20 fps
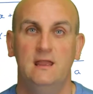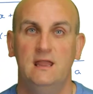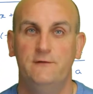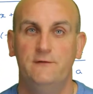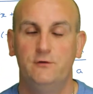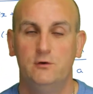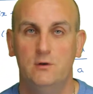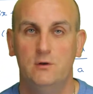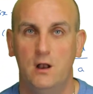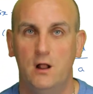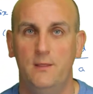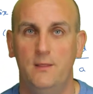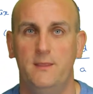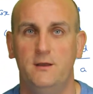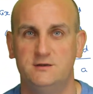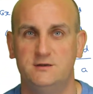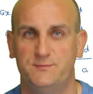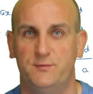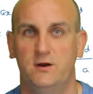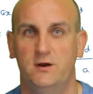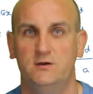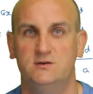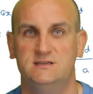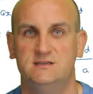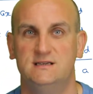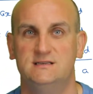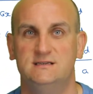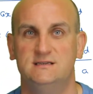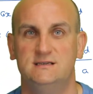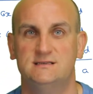If you learn those
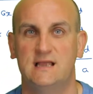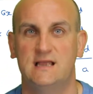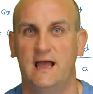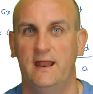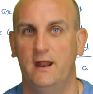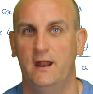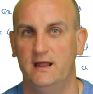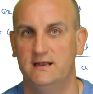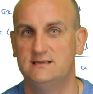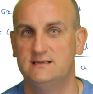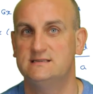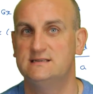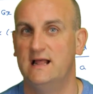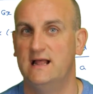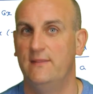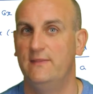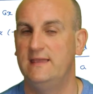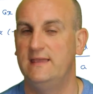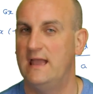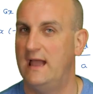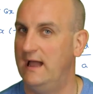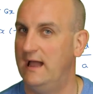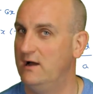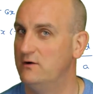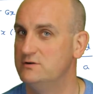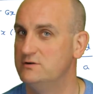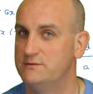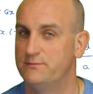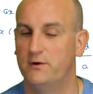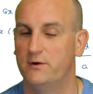processes and understand the
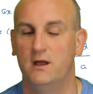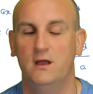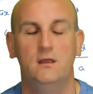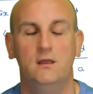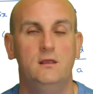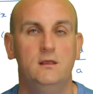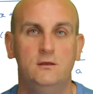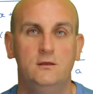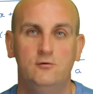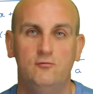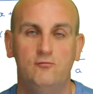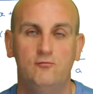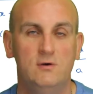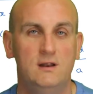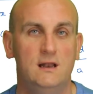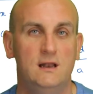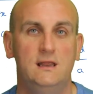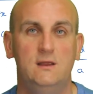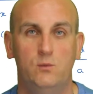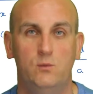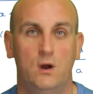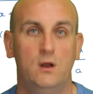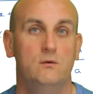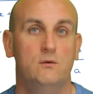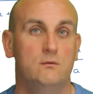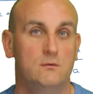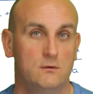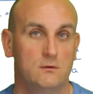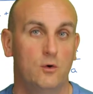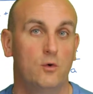algebra, you really
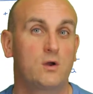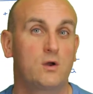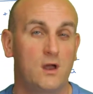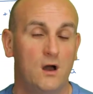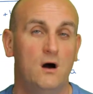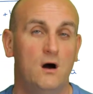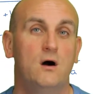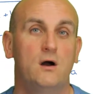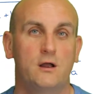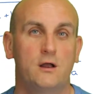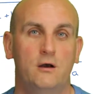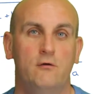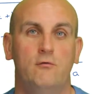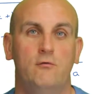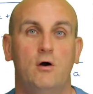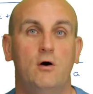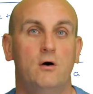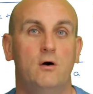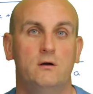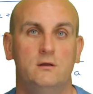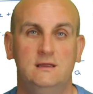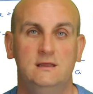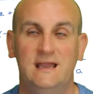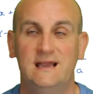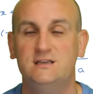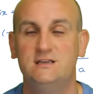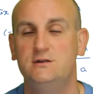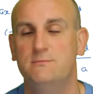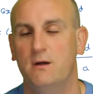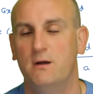won't or can't go wrong.
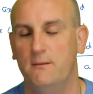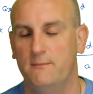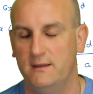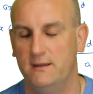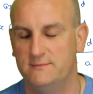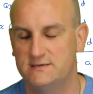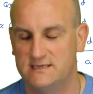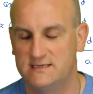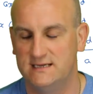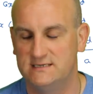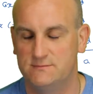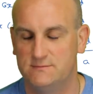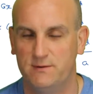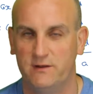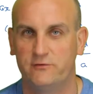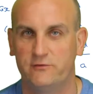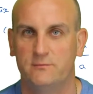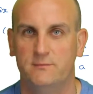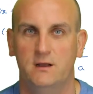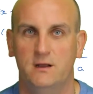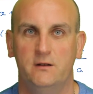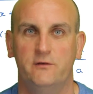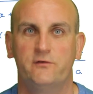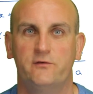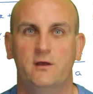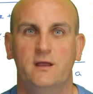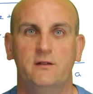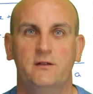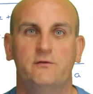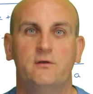Yes, you might make mistakes of plus or minus
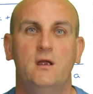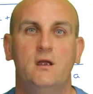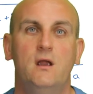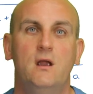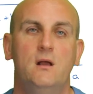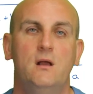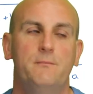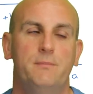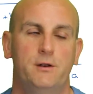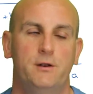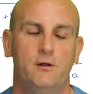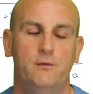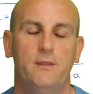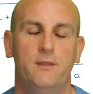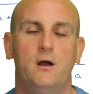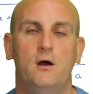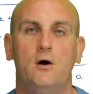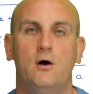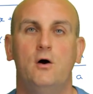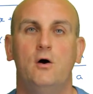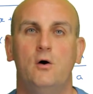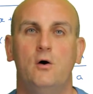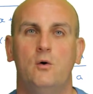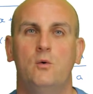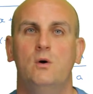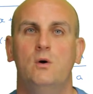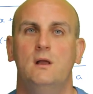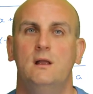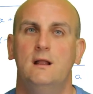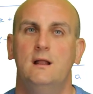signs, but on the
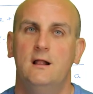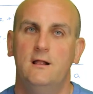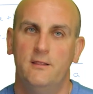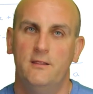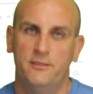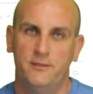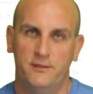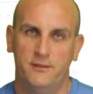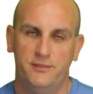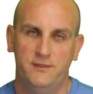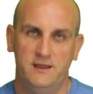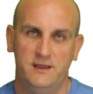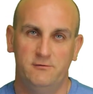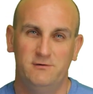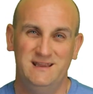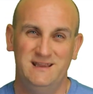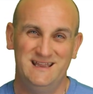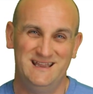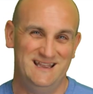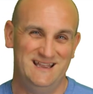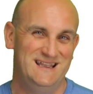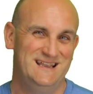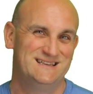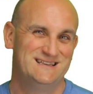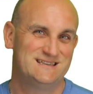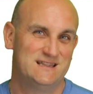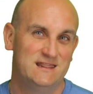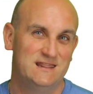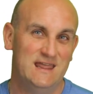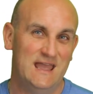whole, the theory
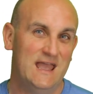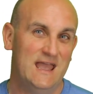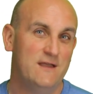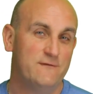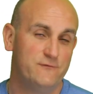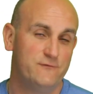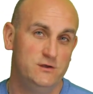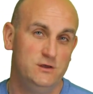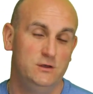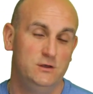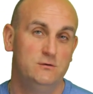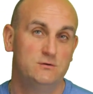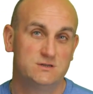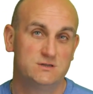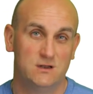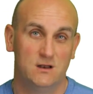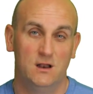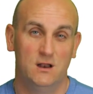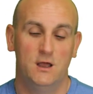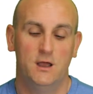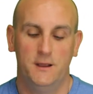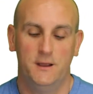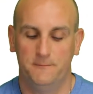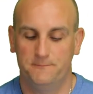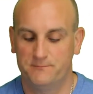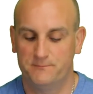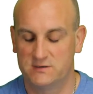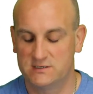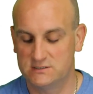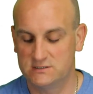is there for you to
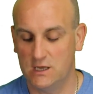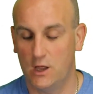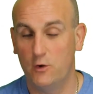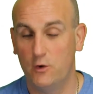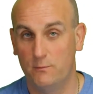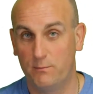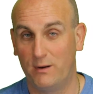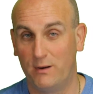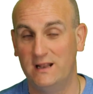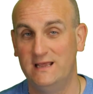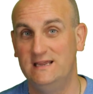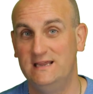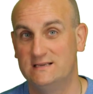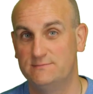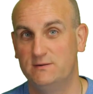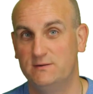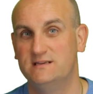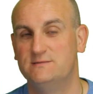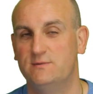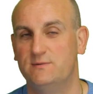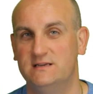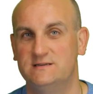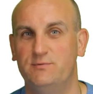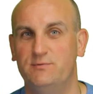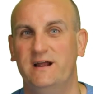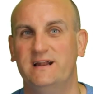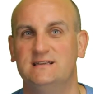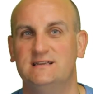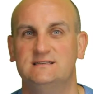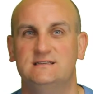learn. So please, please, please
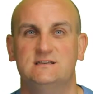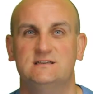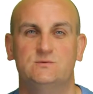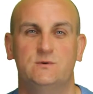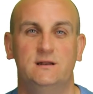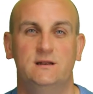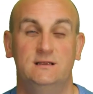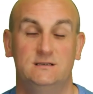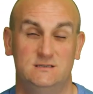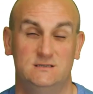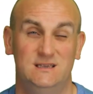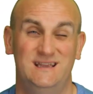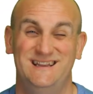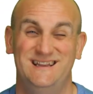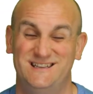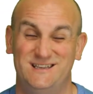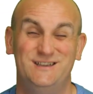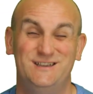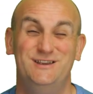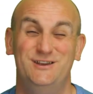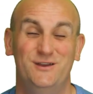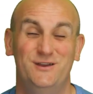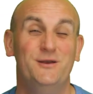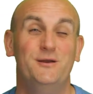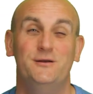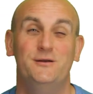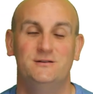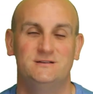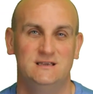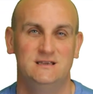practice this one. It's, it's
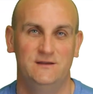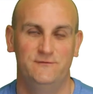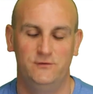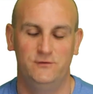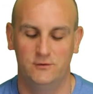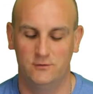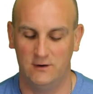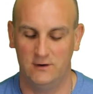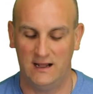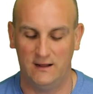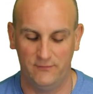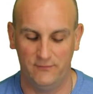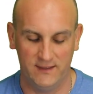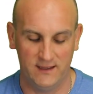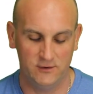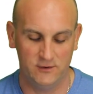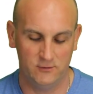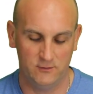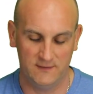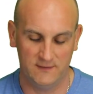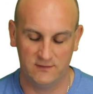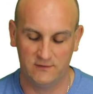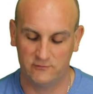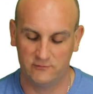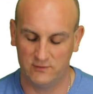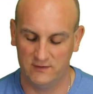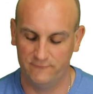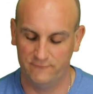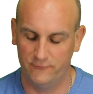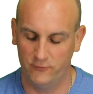huge if you're out there doing
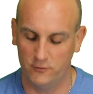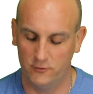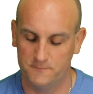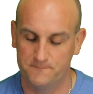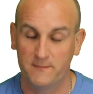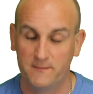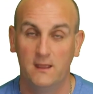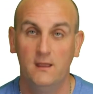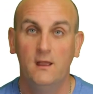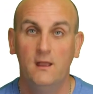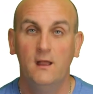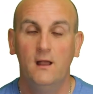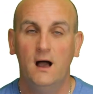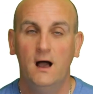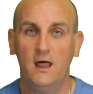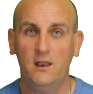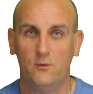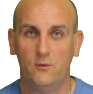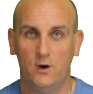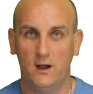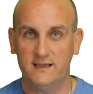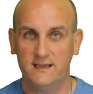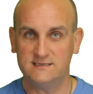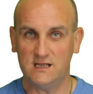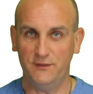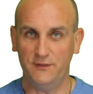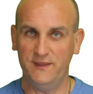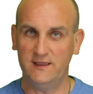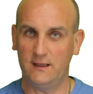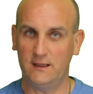Methods three 4. Otherwise,
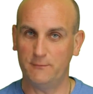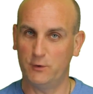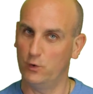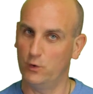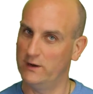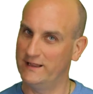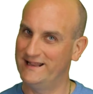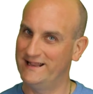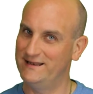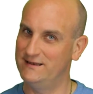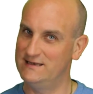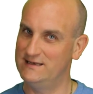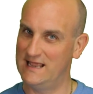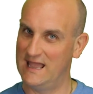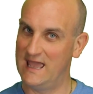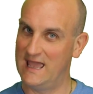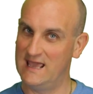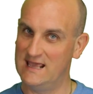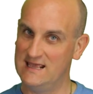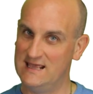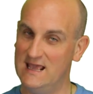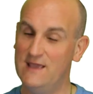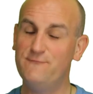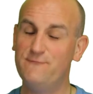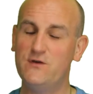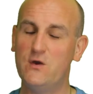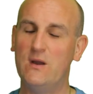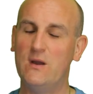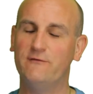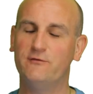I think I'm calling it a day.
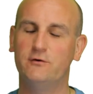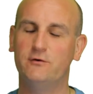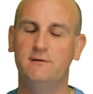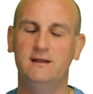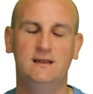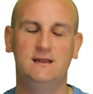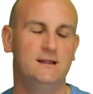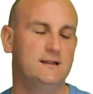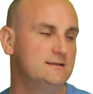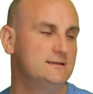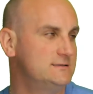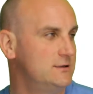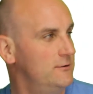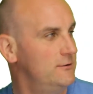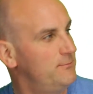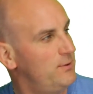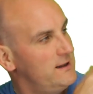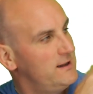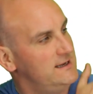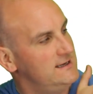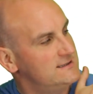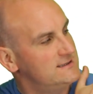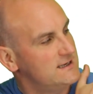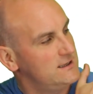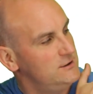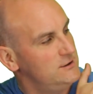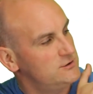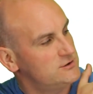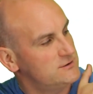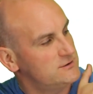If you haven't already done so, please
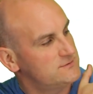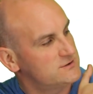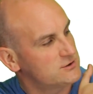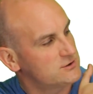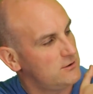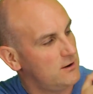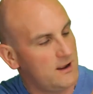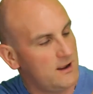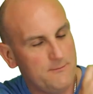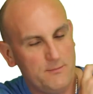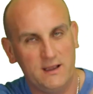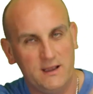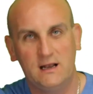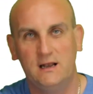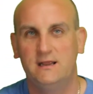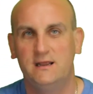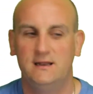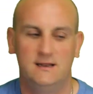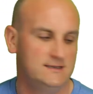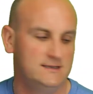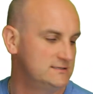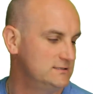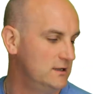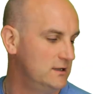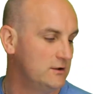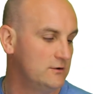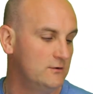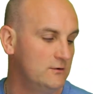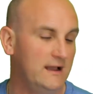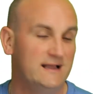can you subscribe by clicking that
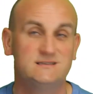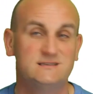circle.